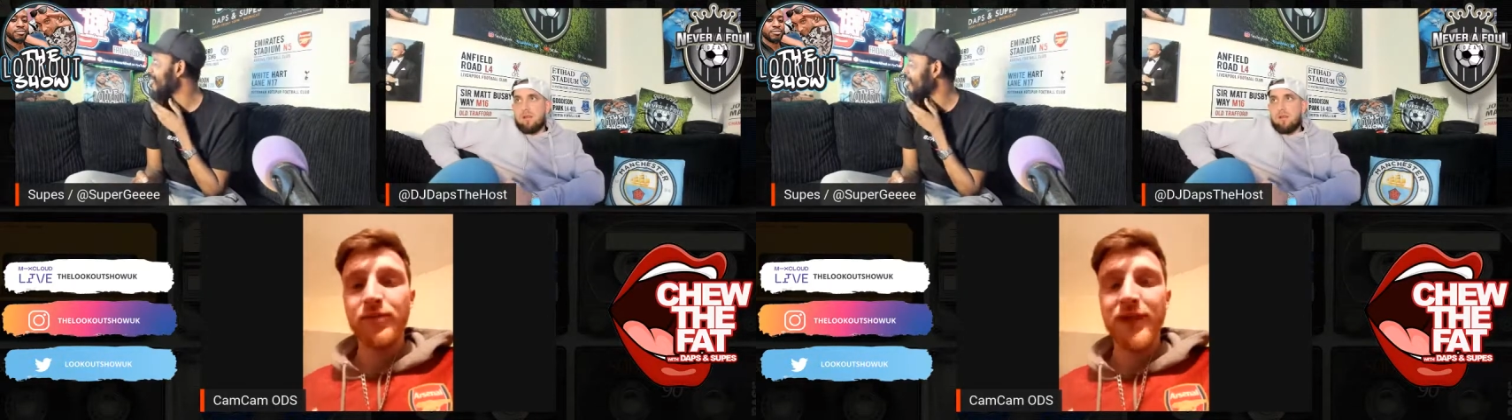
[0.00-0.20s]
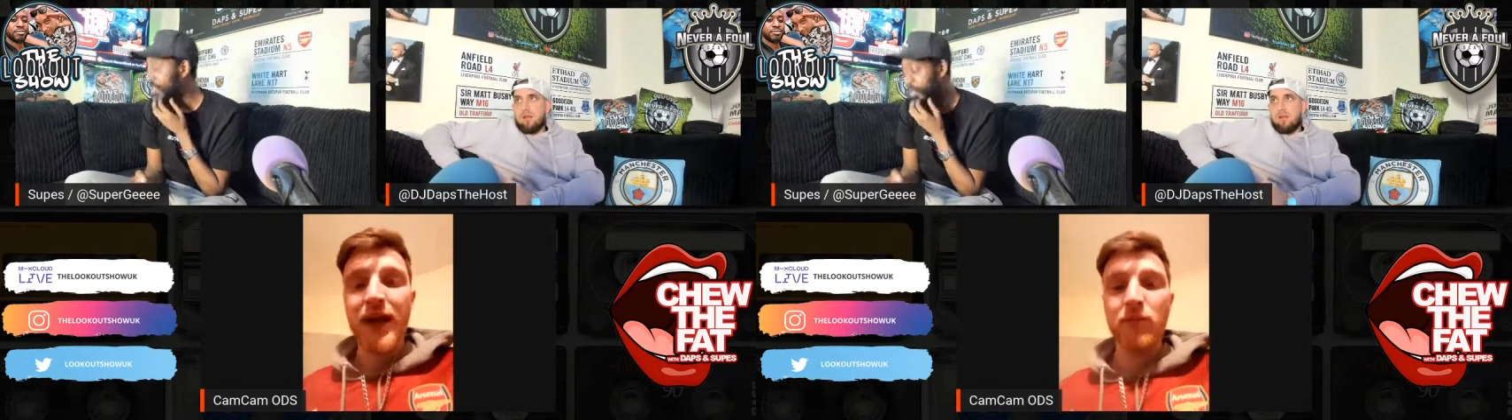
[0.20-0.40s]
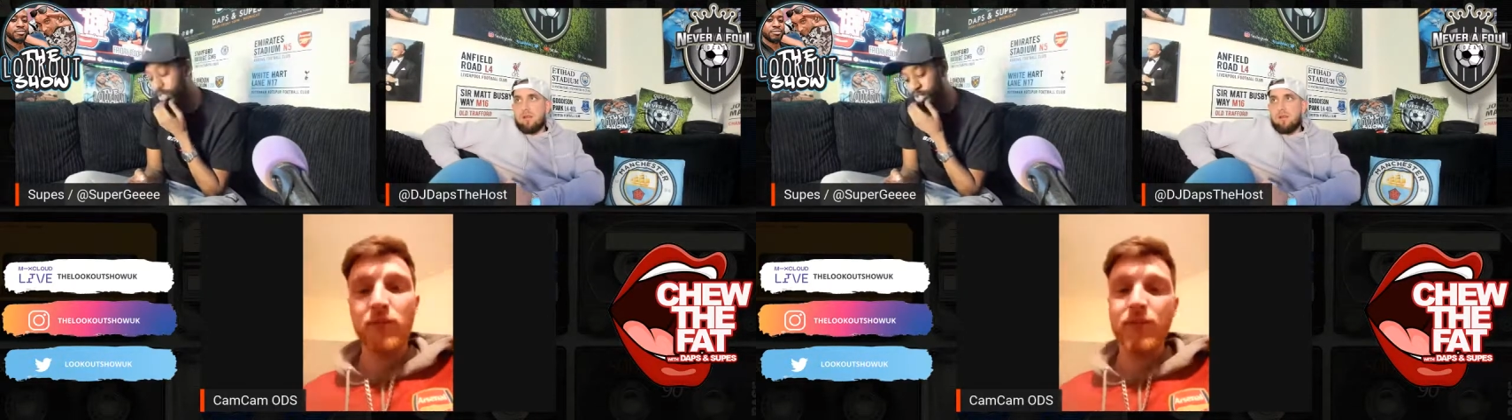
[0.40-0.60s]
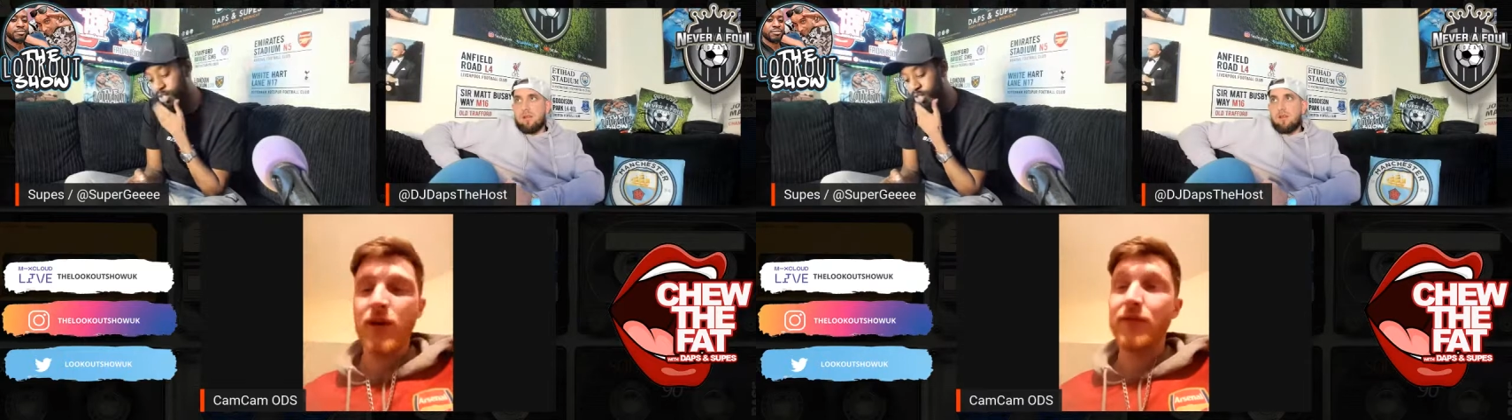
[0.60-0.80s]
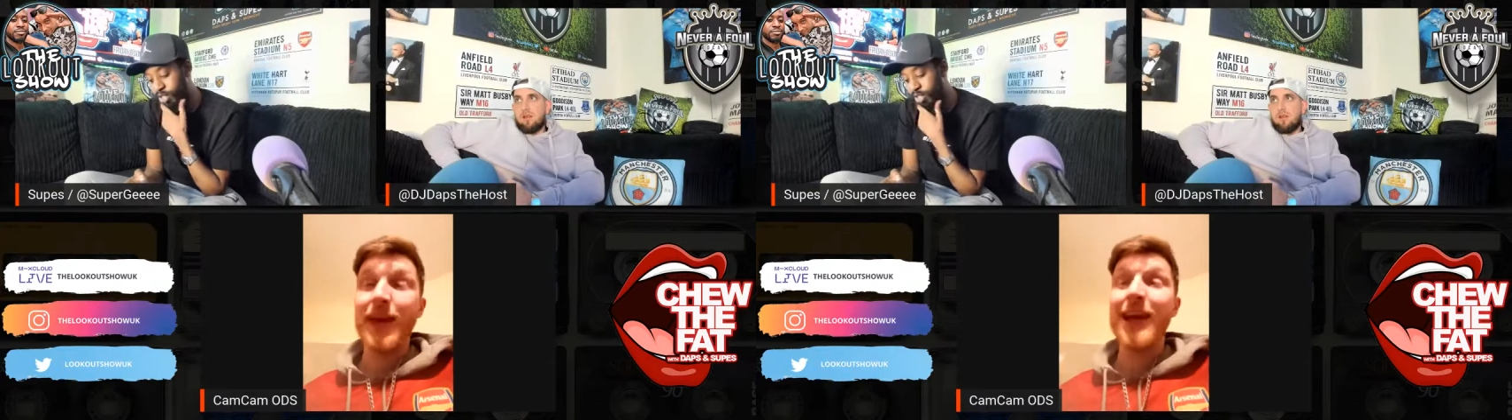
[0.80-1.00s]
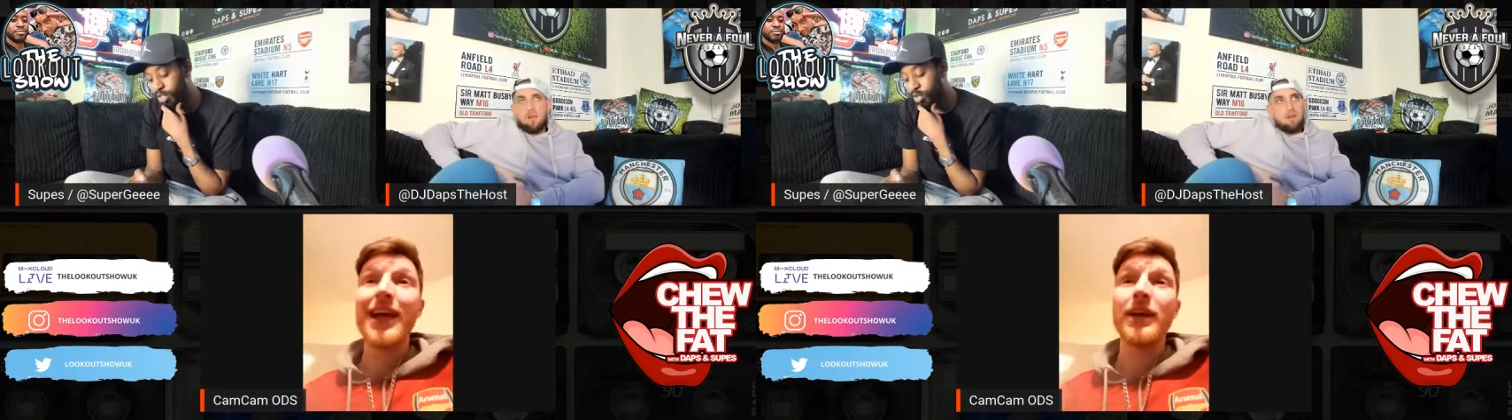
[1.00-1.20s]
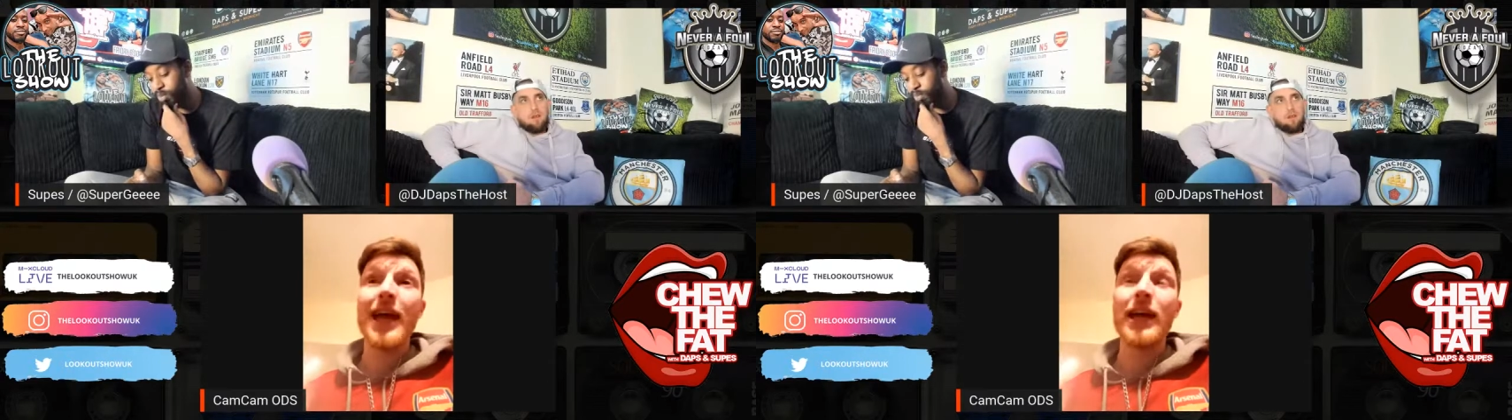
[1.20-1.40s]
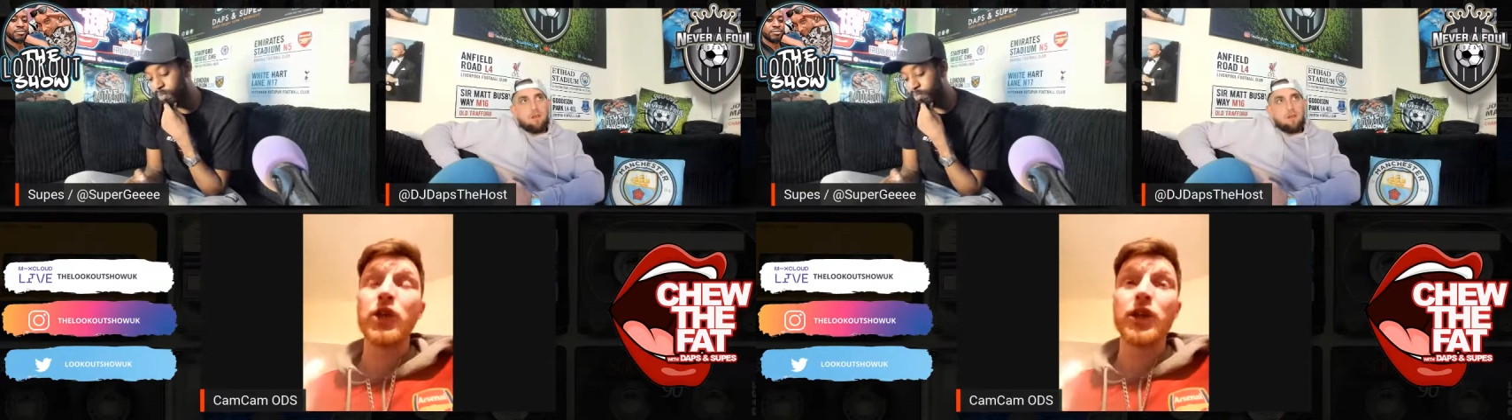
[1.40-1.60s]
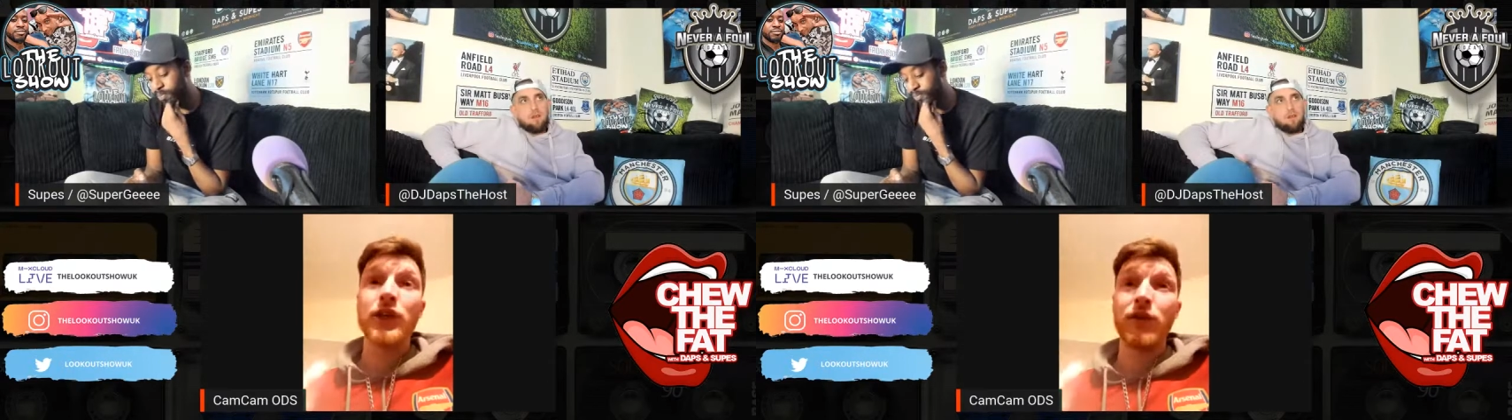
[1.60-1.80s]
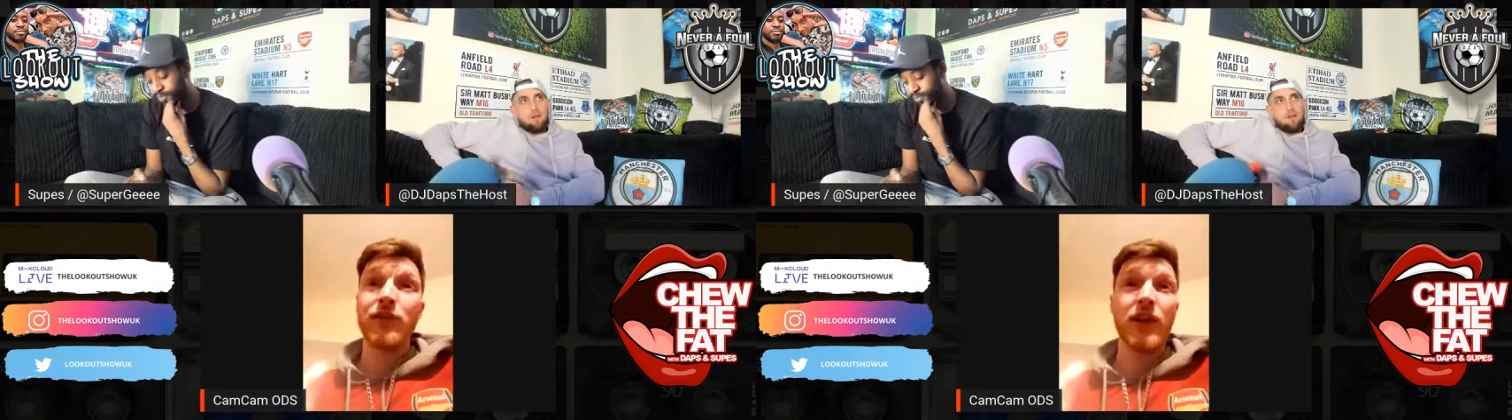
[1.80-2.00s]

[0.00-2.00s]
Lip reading: From time, but that legendary